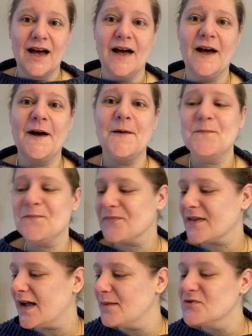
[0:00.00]

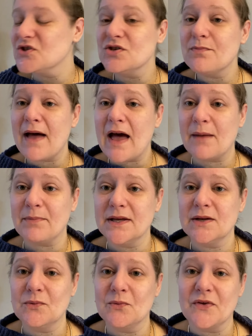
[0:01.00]
I'm super
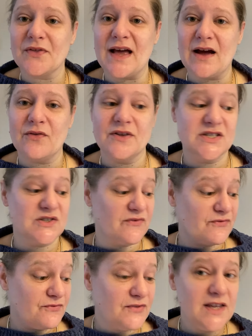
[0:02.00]
happy with how this
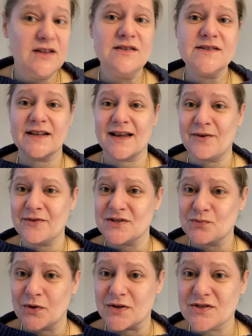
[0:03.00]
feels and how
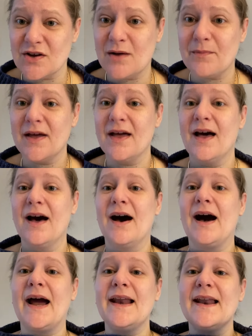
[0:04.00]
this works up.
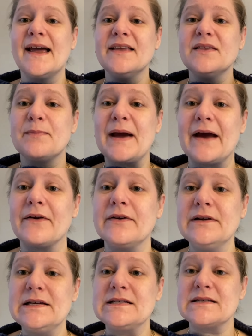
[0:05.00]
I like the
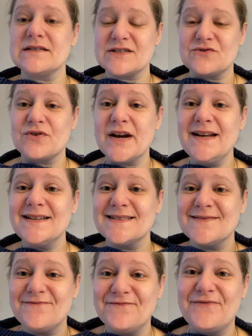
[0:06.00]
pattern. It's a straight,
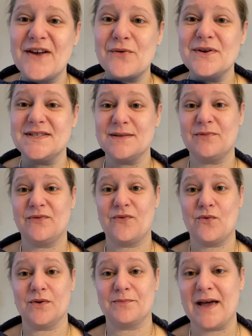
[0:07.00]
very simple
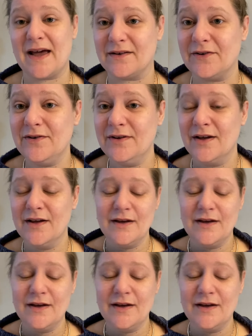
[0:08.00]
forward pattern.